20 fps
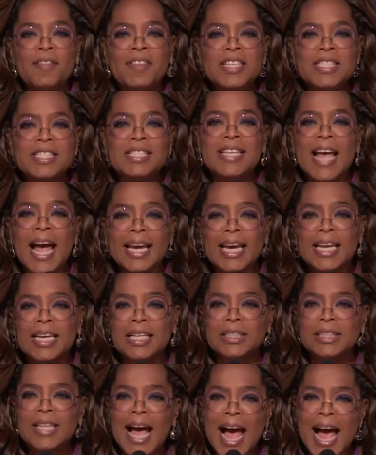of the
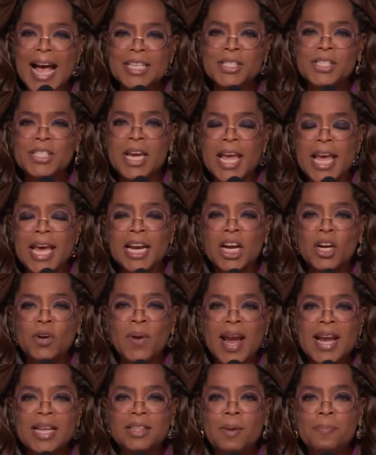second class to
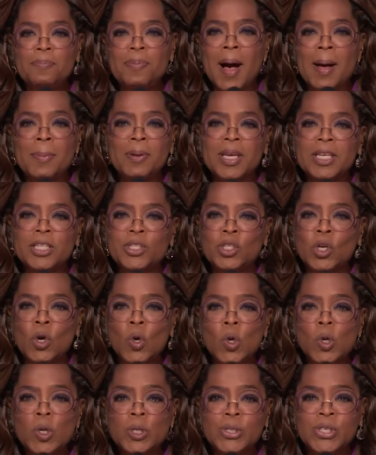integrate the public
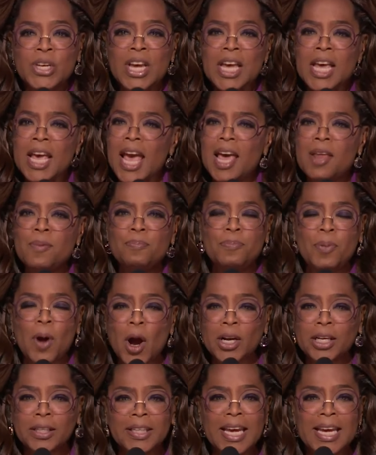schools in
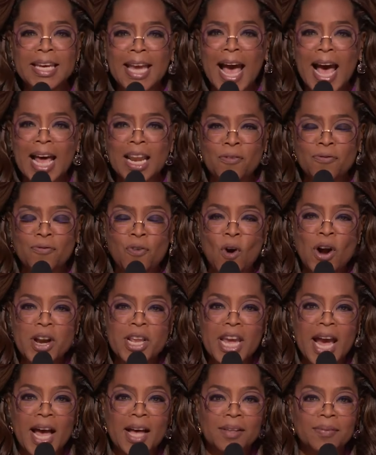Berkeley,
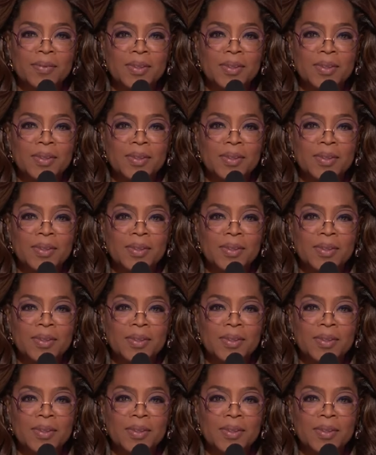California.